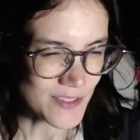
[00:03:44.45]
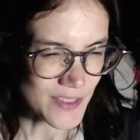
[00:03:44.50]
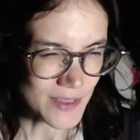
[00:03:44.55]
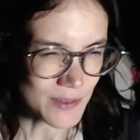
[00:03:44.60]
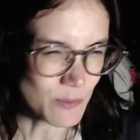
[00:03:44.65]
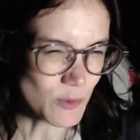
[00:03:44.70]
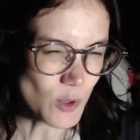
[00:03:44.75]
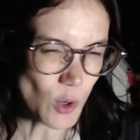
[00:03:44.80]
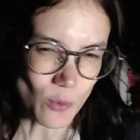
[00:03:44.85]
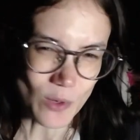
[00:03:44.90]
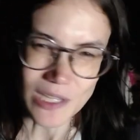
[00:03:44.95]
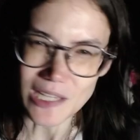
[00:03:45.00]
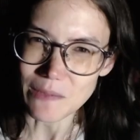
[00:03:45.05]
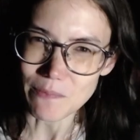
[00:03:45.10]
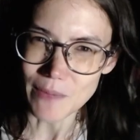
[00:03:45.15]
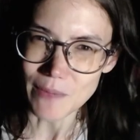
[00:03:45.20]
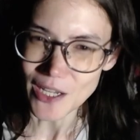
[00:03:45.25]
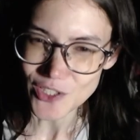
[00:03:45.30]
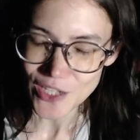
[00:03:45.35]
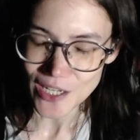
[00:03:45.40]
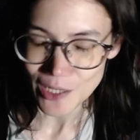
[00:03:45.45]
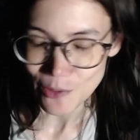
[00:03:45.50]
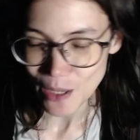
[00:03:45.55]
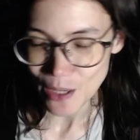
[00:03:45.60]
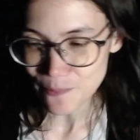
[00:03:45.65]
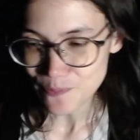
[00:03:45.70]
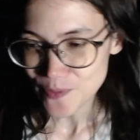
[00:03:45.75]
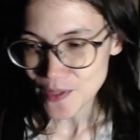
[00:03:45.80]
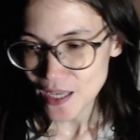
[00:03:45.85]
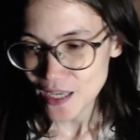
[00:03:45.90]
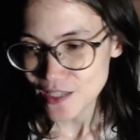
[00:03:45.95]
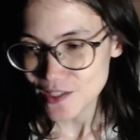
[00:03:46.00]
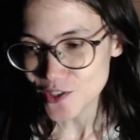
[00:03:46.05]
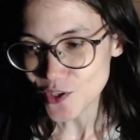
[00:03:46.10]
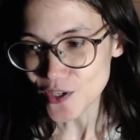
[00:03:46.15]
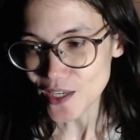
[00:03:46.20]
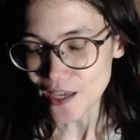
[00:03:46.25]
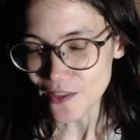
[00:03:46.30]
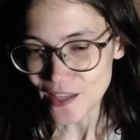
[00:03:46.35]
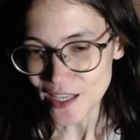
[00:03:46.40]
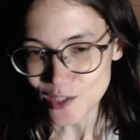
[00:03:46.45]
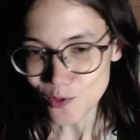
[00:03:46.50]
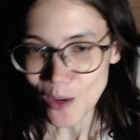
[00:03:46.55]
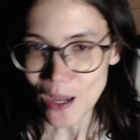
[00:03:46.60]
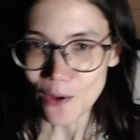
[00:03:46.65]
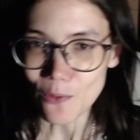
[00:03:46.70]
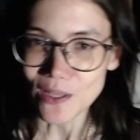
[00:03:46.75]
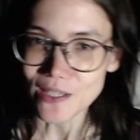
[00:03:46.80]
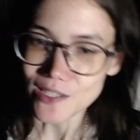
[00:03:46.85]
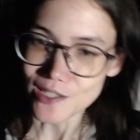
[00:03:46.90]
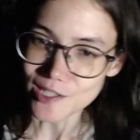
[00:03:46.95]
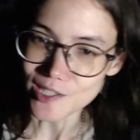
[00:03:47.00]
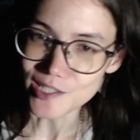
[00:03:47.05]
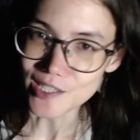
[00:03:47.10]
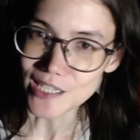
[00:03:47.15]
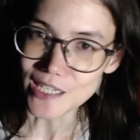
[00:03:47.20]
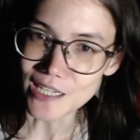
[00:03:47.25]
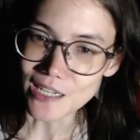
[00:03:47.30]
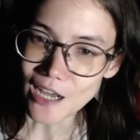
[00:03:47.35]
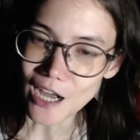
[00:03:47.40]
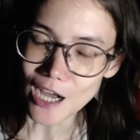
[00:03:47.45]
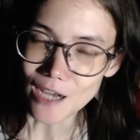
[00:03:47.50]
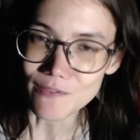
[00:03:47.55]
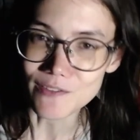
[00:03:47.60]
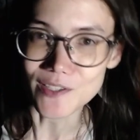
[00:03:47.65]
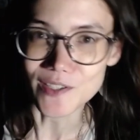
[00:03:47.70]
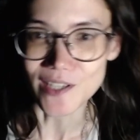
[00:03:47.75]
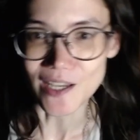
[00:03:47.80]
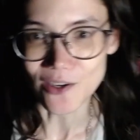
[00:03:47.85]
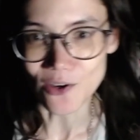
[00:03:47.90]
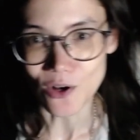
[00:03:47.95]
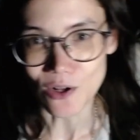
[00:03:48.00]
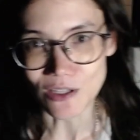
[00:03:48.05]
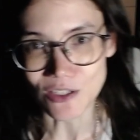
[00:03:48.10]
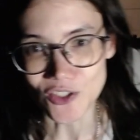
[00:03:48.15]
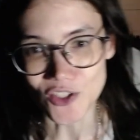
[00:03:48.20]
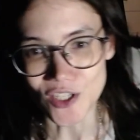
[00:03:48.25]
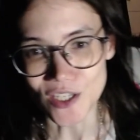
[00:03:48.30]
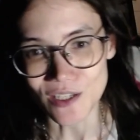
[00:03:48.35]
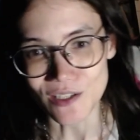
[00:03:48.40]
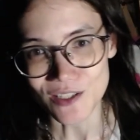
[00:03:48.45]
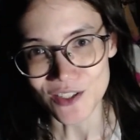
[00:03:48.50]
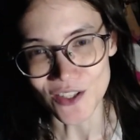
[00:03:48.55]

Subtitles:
Not really much, anyway. So yeah, that's why I went to the city after psychology,